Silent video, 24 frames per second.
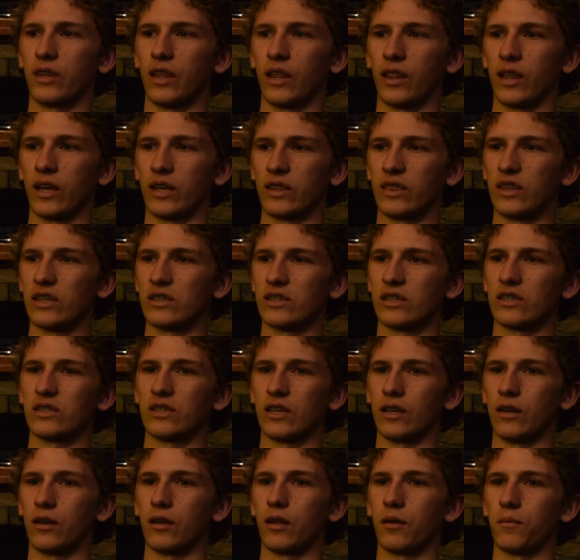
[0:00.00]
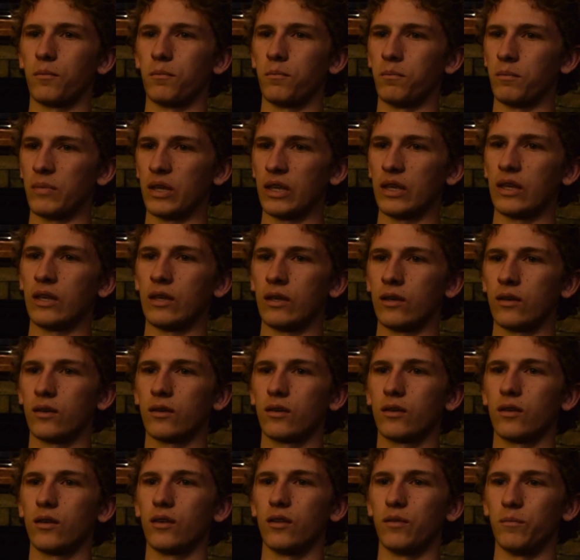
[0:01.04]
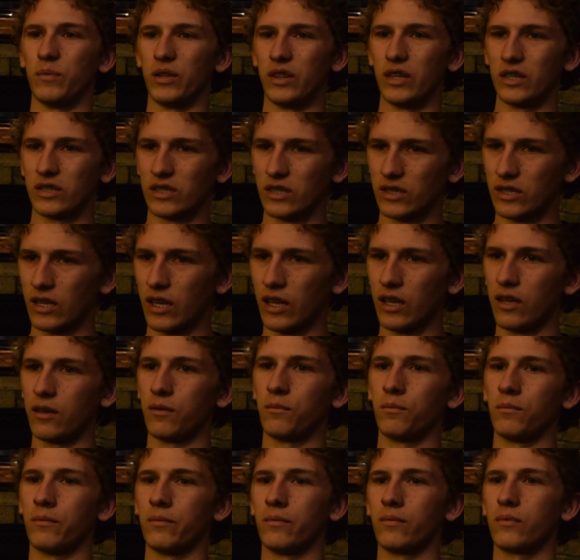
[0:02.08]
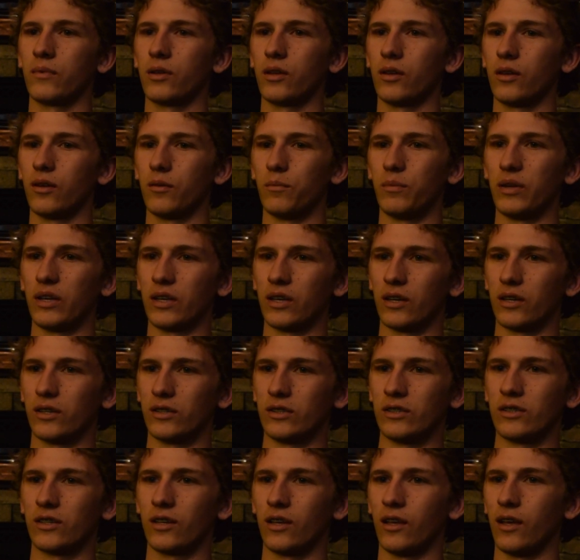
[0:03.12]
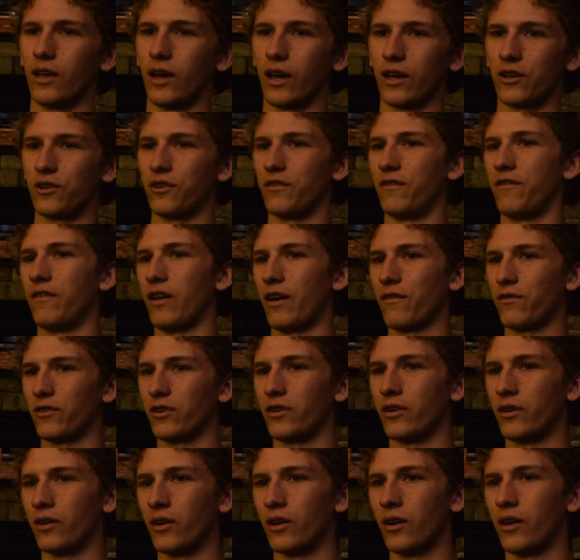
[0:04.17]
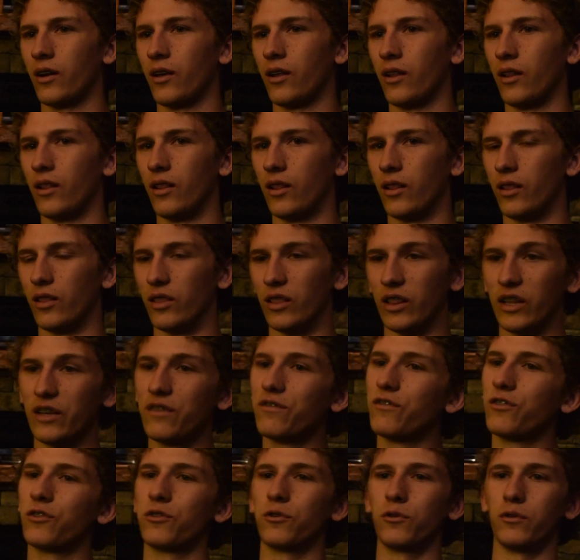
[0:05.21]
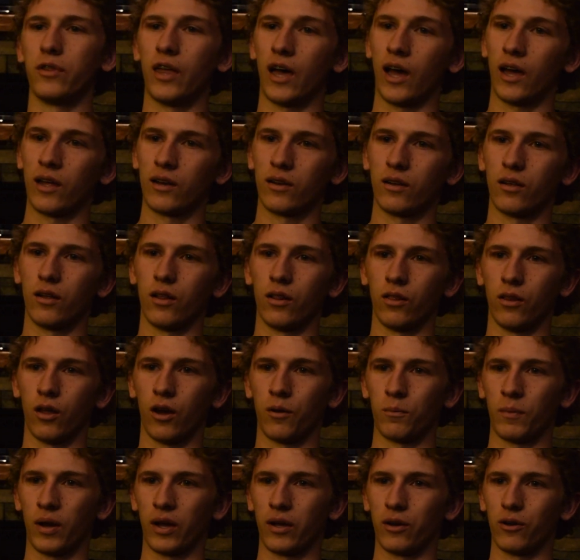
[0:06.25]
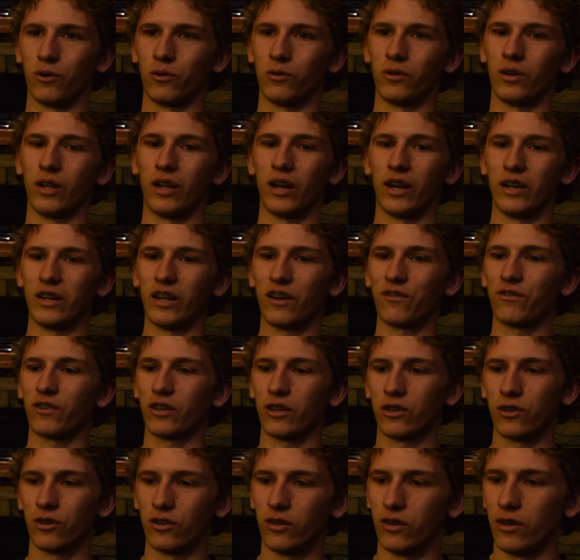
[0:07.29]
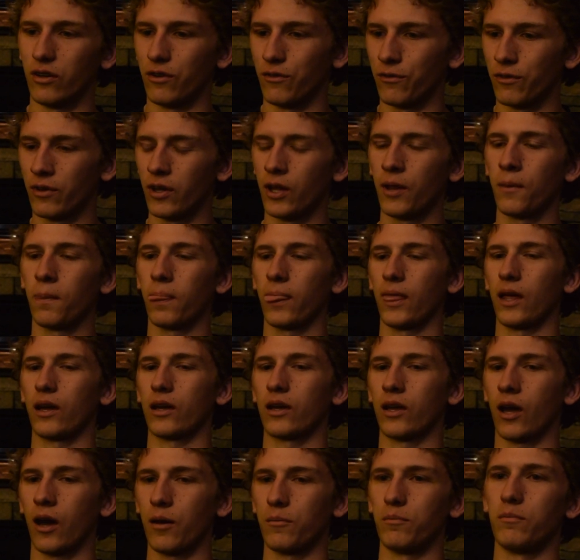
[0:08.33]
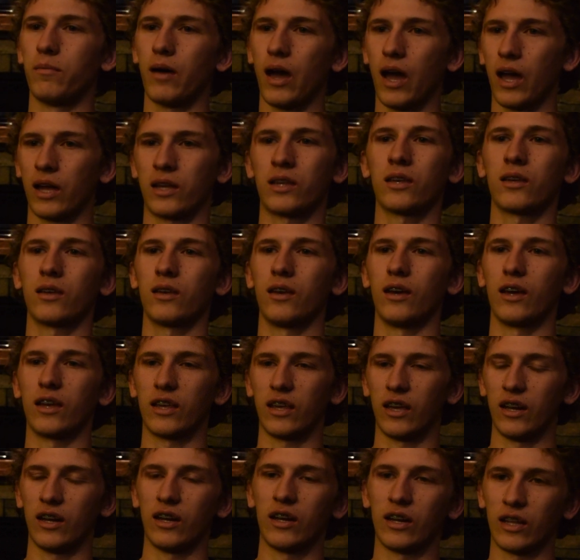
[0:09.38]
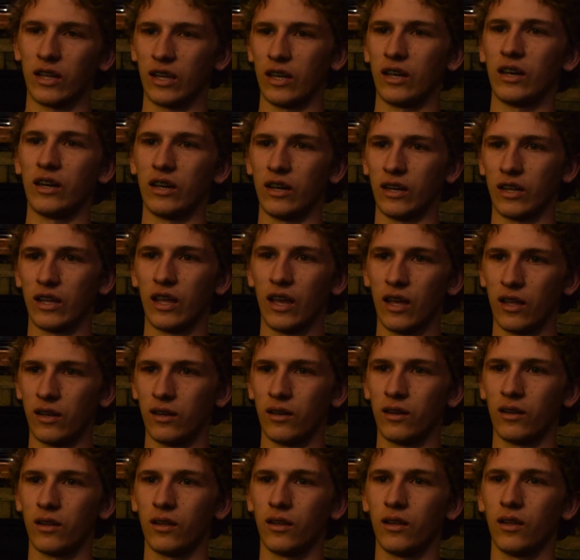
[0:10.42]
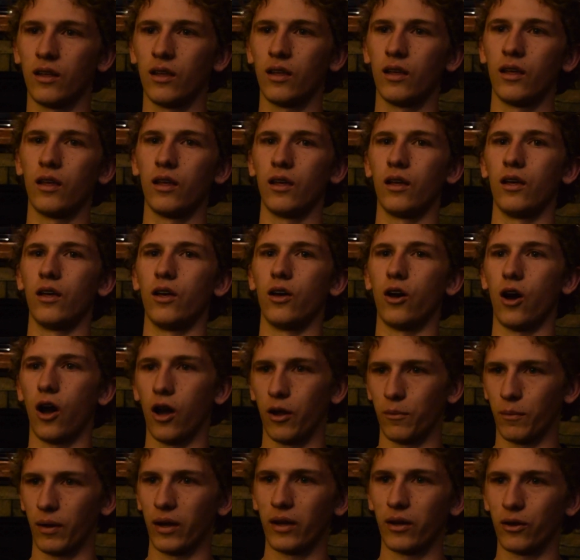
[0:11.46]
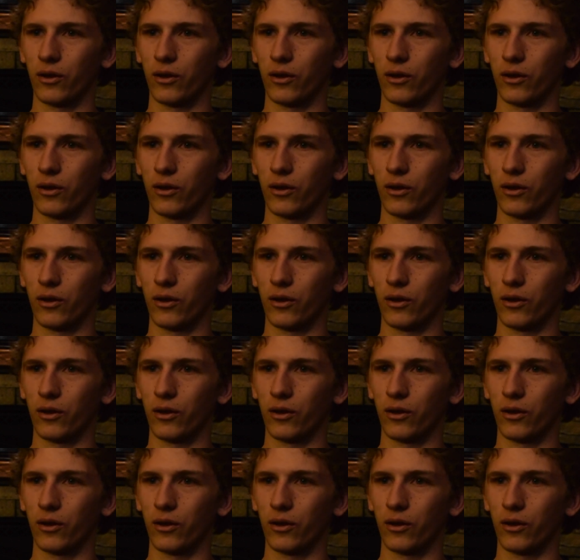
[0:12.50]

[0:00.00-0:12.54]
that like, this isn't me, but this is him, because I could have never lived through that on my own, and I definitely couldn't have come back again and again and again on my